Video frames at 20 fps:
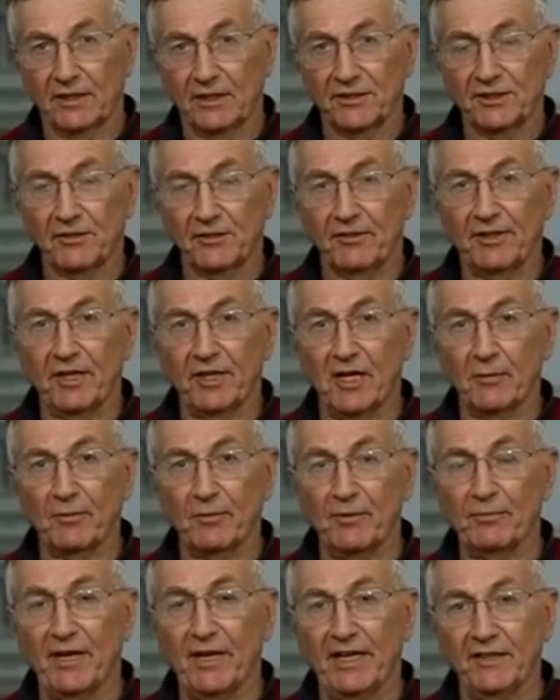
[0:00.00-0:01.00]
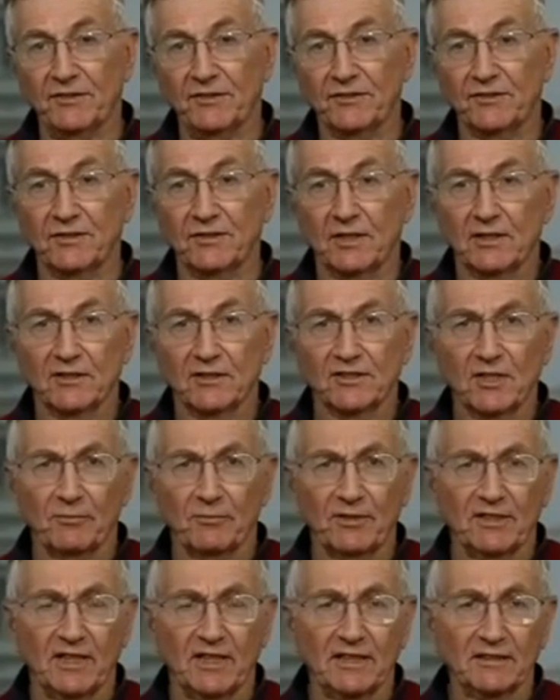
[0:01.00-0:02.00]
Syrian army base
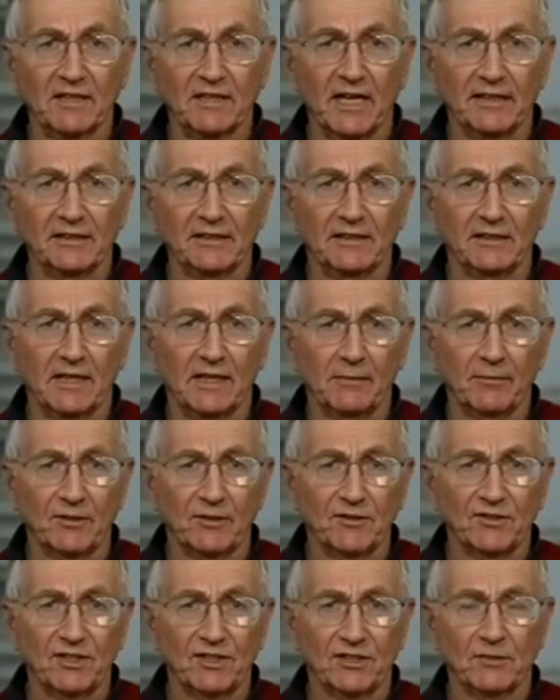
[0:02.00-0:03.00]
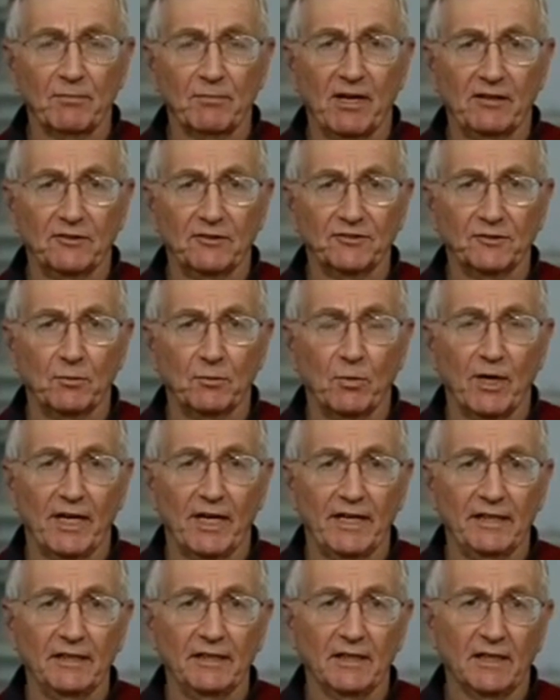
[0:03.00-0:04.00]
something like 9 kilometers, 6 miles
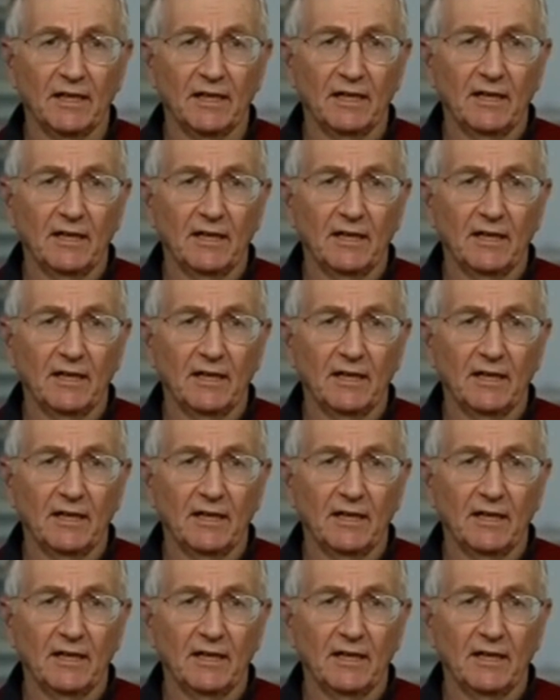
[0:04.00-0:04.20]
away.